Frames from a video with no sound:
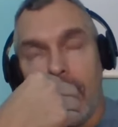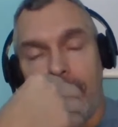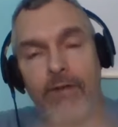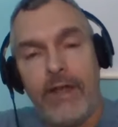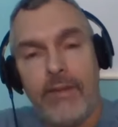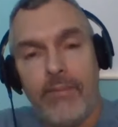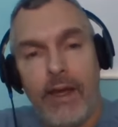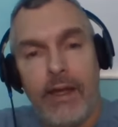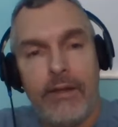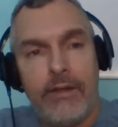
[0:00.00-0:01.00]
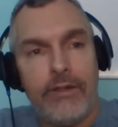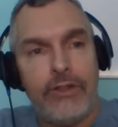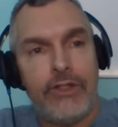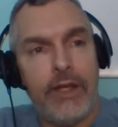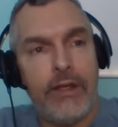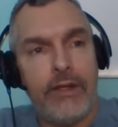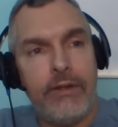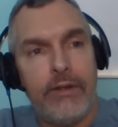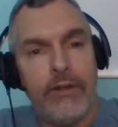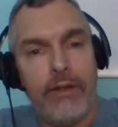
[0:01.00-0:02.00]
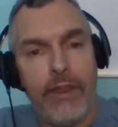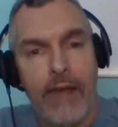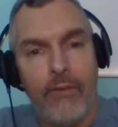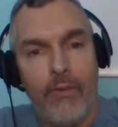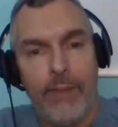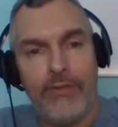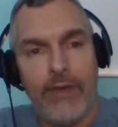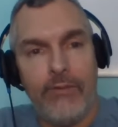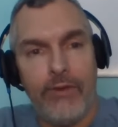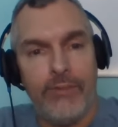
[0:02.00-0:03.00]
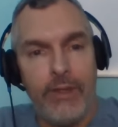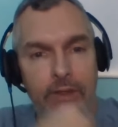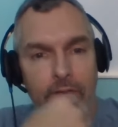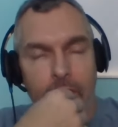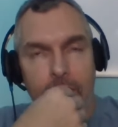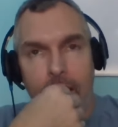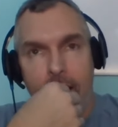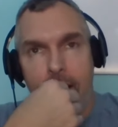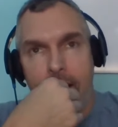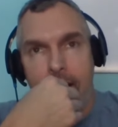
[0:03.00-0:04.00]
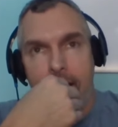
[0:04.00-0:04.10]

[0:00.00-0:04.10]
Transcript: a friend of mine shared that website with me, You Are Law.